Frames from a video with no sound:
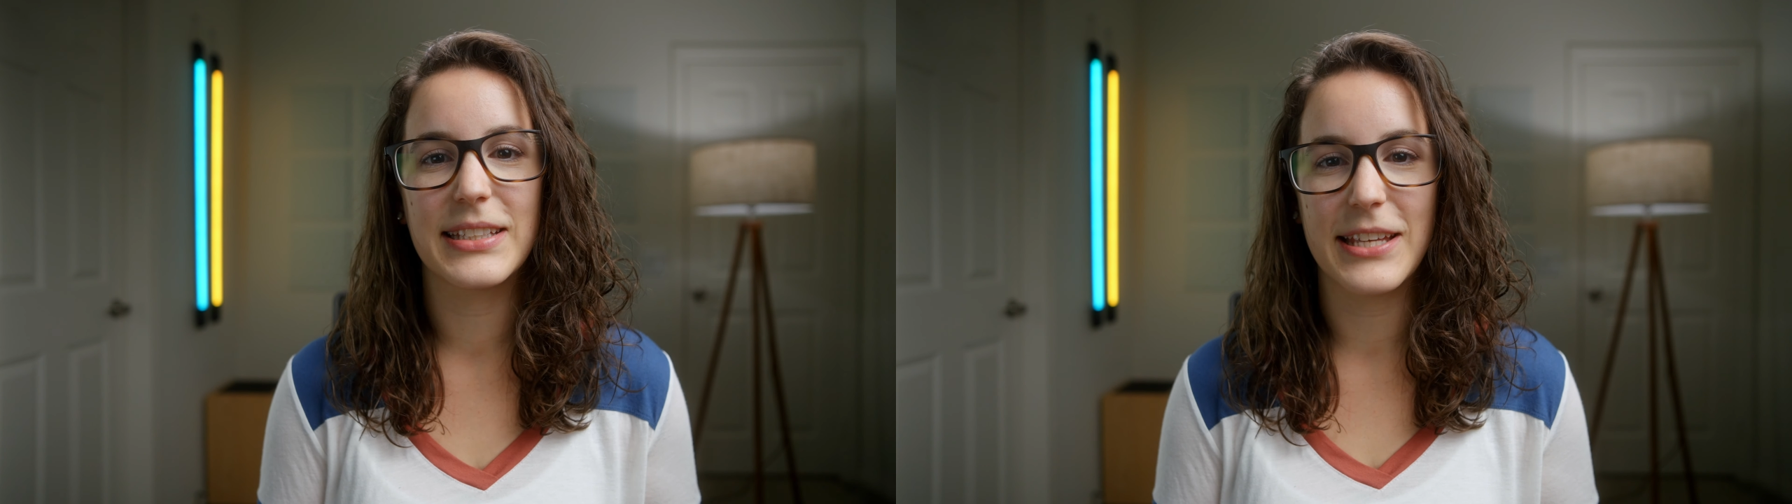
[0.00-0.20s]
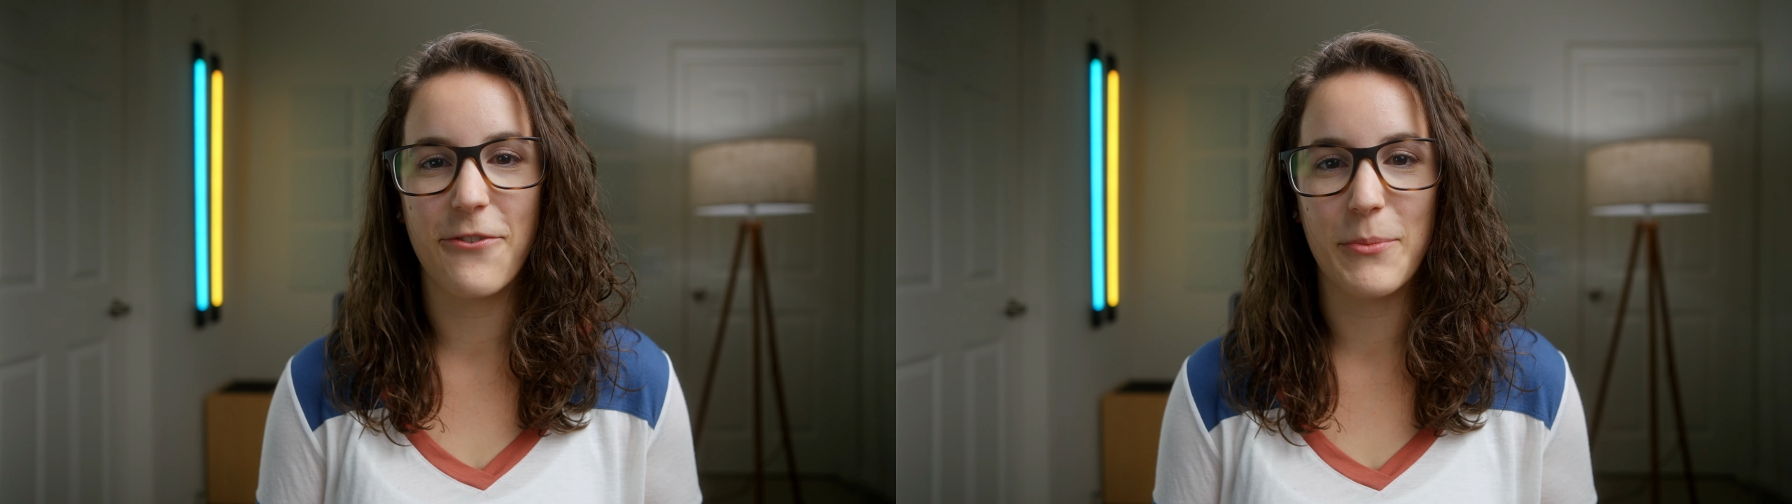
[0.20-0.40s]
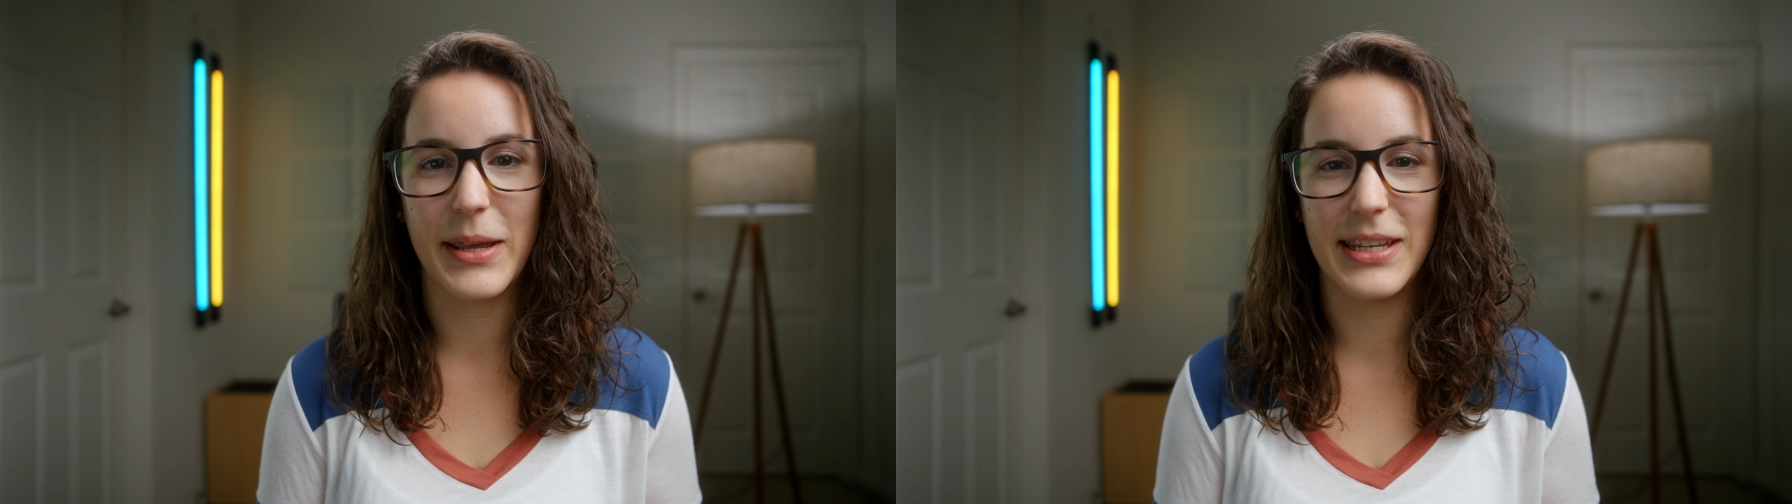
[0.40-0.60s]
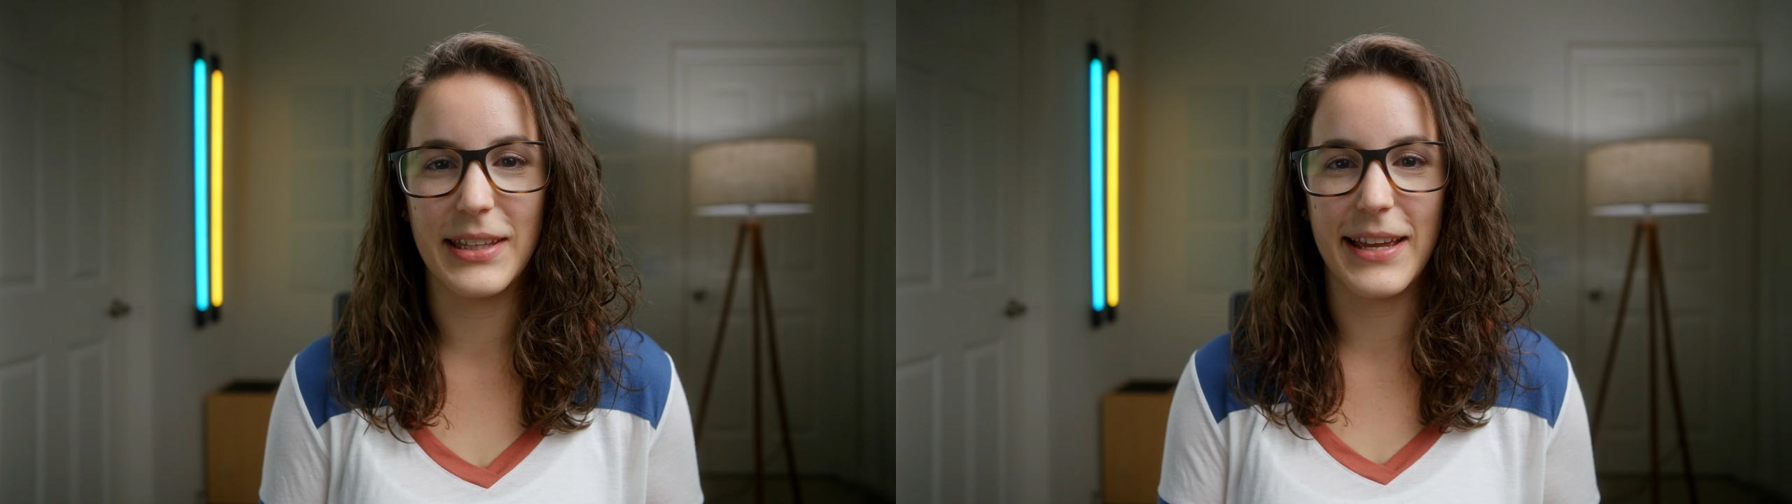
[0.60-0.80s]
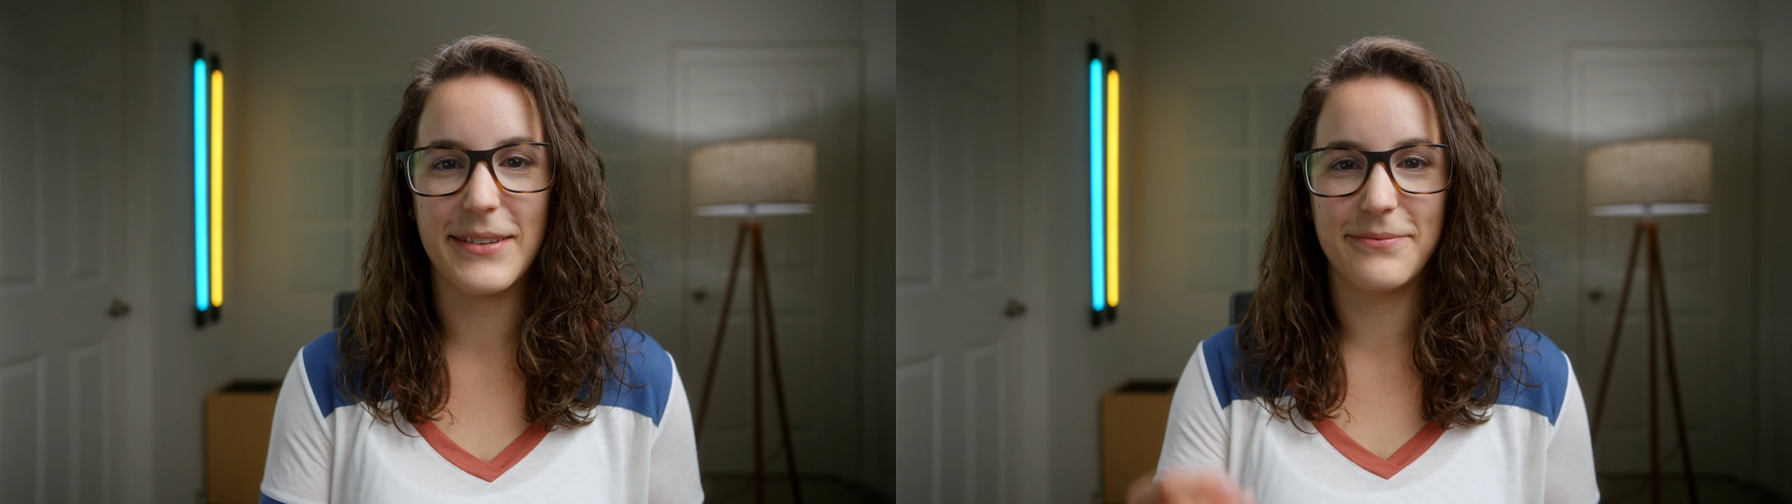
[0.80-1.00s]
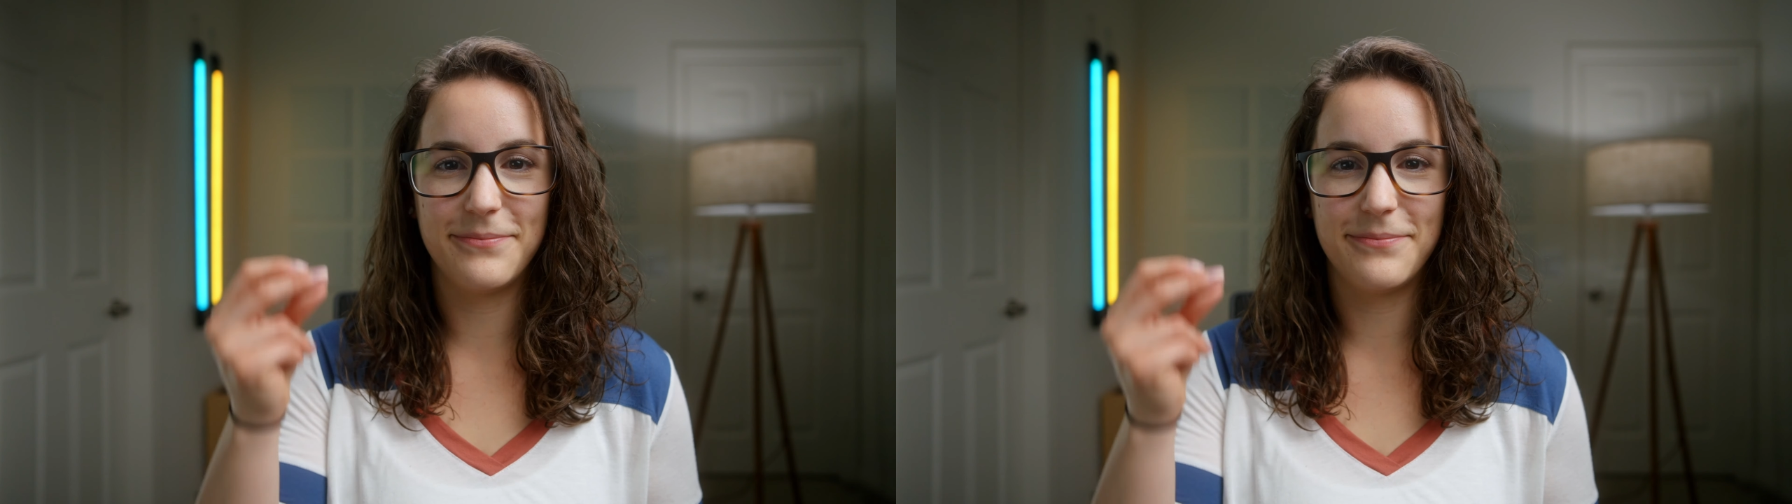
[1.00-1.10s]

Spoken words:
except for my key light.